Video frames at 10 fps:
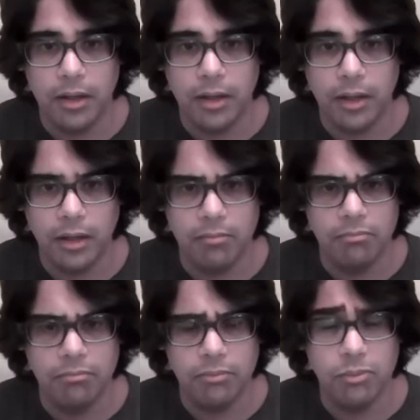um,
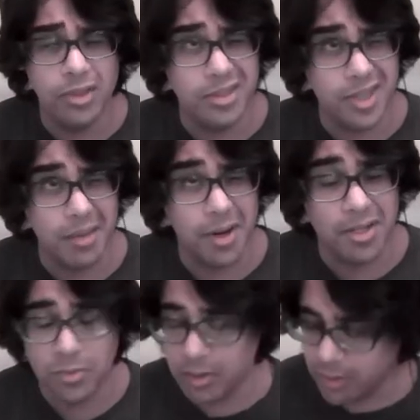is it k
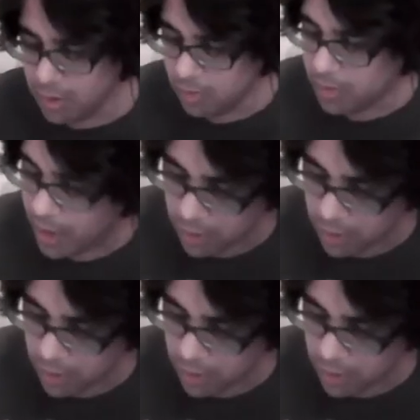minus 1? No, I